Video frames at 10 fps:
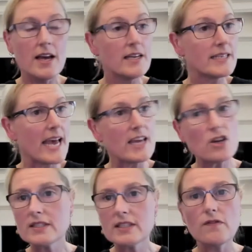take
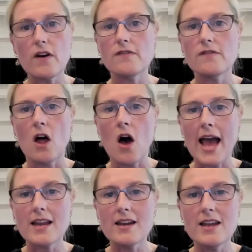yourself
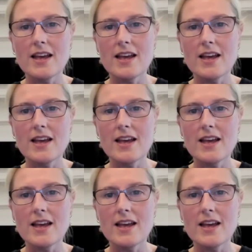offline